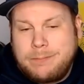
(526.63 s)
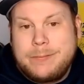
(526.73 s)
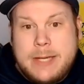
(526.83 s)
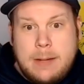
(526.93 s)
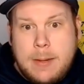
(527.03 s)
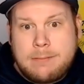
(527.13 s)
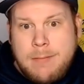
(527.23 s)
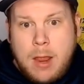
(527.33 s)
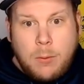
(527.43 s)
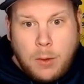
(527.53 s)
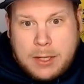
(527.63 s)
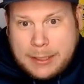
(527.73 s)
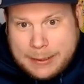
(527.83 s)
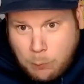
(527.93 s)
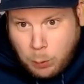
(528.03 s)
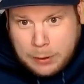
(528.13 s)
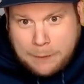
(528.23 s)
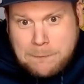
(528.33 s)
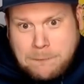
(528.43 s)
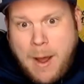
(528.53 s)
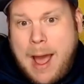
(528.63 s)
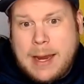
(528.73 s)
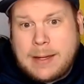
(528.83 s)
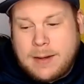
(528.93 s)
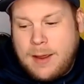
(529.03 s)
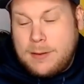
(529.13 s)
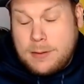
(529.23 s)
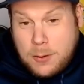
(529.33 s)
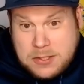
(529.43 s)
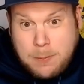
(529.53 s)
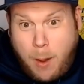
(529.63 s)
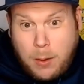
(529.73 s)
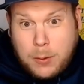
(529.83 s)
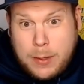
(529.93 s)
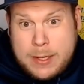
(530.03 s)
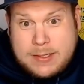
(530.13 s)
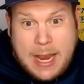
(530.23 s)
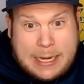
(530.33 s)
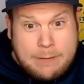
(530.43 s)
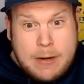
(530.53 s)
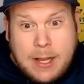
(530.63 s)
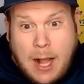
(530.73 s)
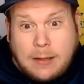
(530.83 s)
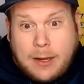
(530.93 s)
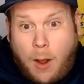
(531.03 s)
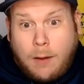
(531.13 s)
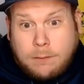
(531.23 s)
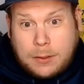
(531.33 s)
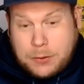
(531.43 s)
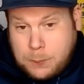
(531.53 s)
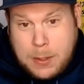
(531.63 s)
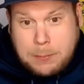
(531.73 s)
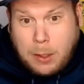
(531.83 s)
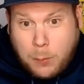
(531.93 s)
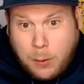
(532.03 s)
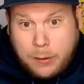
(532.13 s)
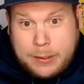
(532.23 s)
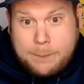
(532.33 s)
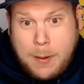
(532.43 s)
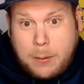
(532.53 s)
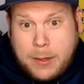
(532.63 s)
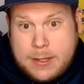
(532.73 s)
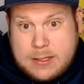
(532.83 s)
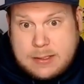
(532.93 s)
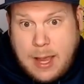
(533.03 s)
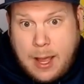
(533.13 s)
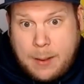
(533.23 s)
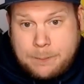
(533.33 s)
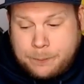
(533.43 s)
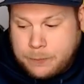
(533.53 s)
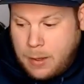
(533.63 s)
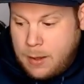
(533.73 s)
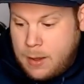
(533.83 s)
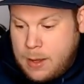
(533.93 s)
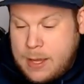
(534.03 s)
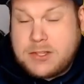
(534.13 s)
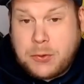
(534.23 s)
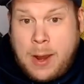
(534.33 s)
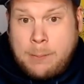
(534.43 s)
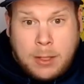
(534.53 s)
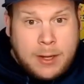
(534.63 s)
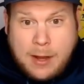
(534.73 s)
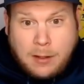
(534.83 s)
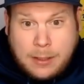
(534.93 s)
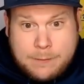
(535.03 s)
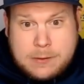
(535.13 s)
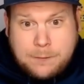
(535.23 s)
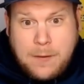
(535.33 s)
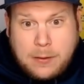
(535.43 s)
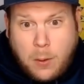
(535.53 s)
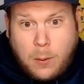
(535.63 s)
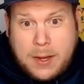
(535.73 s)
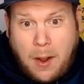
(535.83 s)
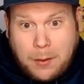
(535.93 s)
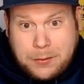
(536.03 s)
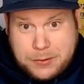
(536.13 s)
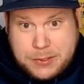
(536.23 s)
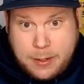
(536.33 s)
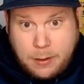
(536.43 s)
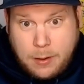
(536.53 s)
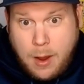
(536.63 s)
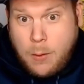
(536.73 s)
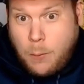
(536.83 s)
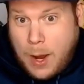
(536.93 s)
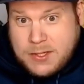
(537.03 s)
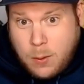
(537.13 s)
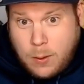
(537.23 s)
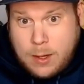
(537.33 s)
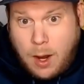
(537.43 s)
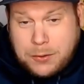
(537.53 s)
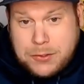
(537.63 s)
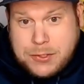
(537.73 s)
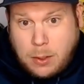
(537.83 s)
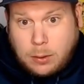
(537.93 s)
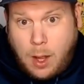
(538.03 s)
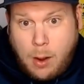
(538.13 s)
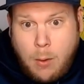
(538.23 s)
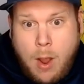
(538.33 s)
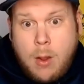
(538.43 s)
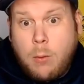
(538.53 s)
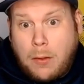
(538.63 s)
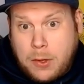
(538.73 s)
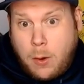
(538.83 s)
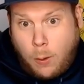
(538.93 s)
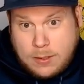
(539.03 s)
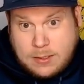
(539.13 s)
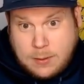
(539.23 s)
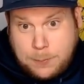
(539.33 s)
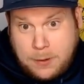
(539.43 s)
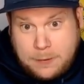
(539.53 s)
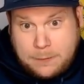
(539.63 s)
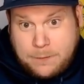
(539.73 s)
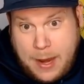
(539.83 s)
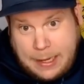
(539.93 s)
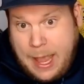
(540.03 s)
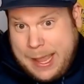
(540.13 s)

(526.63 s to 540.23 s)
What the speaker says: Niemann, we're gonna find those small greens. And even a guy like Hovland, who people are worried about his scrambling. And I'll even defend Corey Connors here. Why is Corey Connors so low? Well, the course is a perfect fit.